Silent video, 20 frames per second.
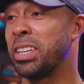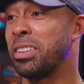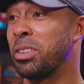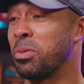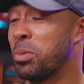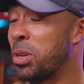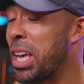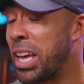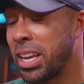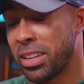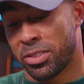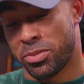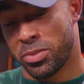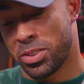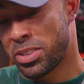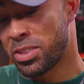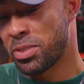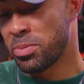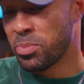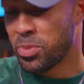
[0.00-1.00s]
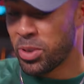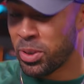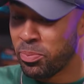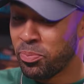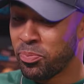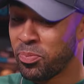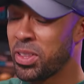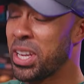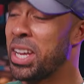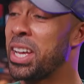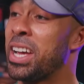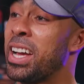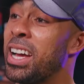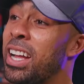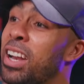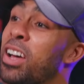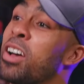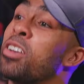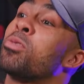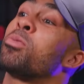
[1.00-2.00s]
crazy. We'll get into it some more.
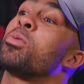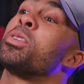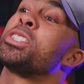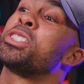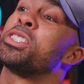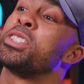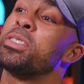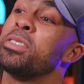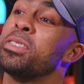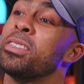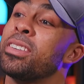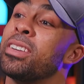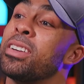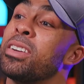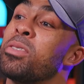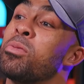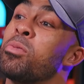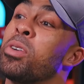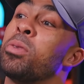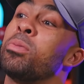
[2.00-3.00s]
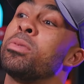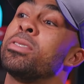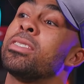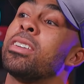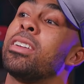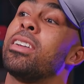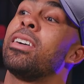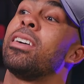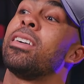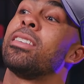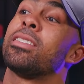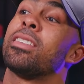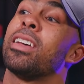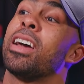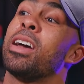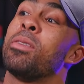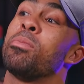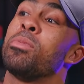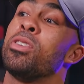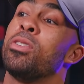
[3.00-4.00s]
Last question. When was the
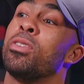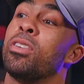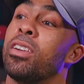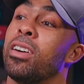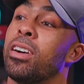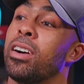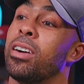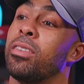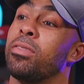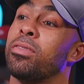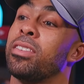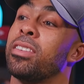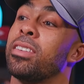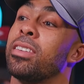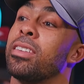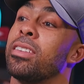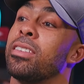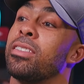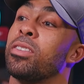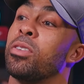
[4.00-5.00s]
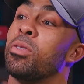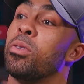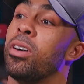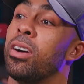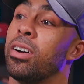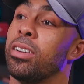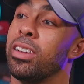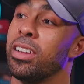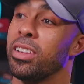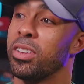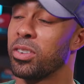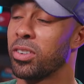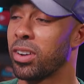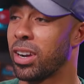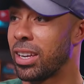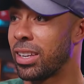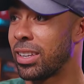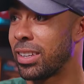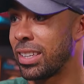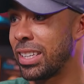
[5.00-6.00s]
last time you laughed so hard that you
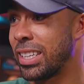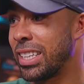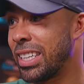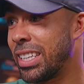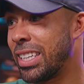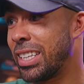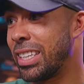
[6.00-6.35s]
cried?